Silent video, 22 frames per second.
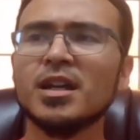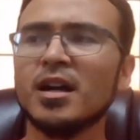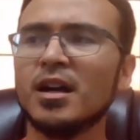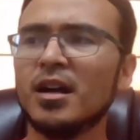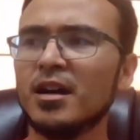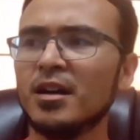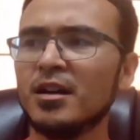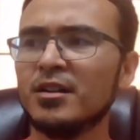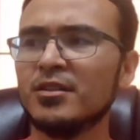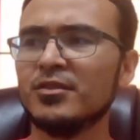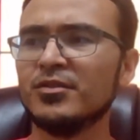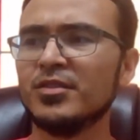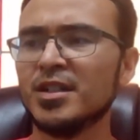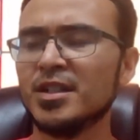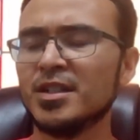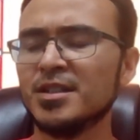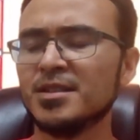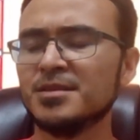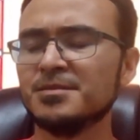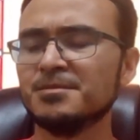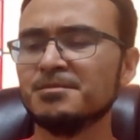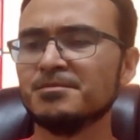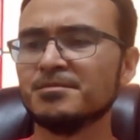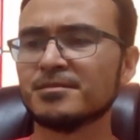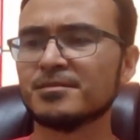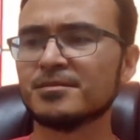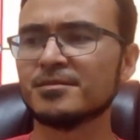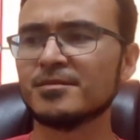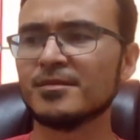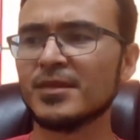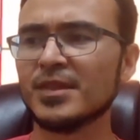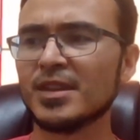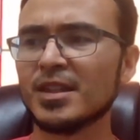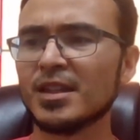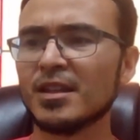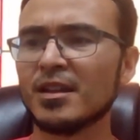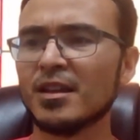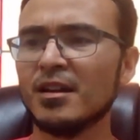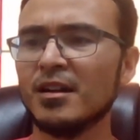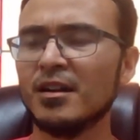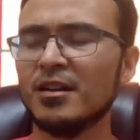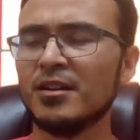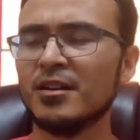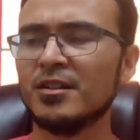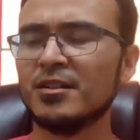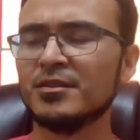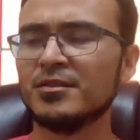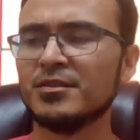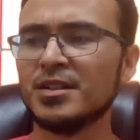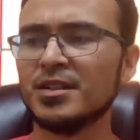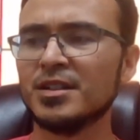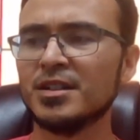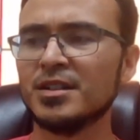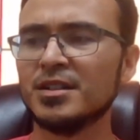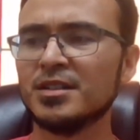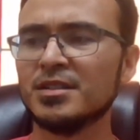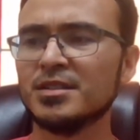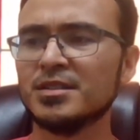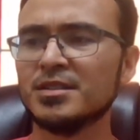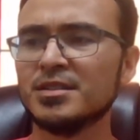of um, of uh,